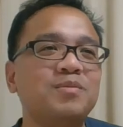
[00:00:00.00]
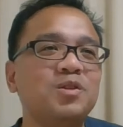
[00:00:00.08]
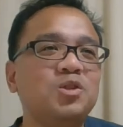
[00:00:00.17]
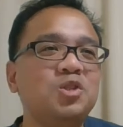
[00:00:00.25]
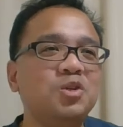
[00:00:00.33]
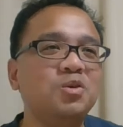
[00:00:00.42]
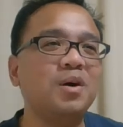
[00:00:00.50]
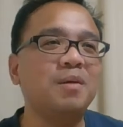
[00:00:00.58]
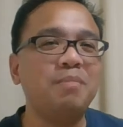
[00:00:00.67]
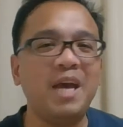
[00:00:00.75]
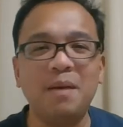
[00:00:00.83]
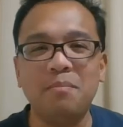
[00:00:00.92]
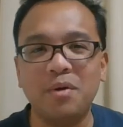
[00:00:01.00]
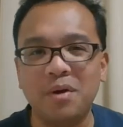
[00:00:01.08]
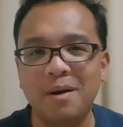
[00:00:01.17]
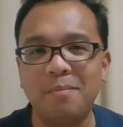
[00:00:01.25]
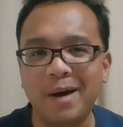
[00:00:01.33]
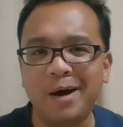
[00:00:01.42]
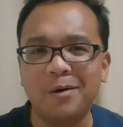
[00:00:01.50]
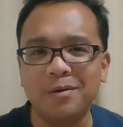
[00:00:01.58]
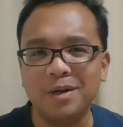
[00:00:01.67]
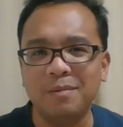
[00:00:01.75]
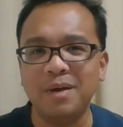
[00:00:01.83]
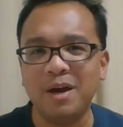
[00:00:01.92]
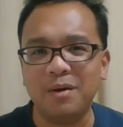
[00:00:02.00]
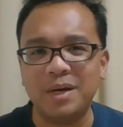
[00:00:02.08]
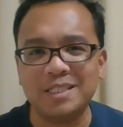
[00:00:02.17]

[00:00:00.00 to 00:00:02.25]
do a paper about comparing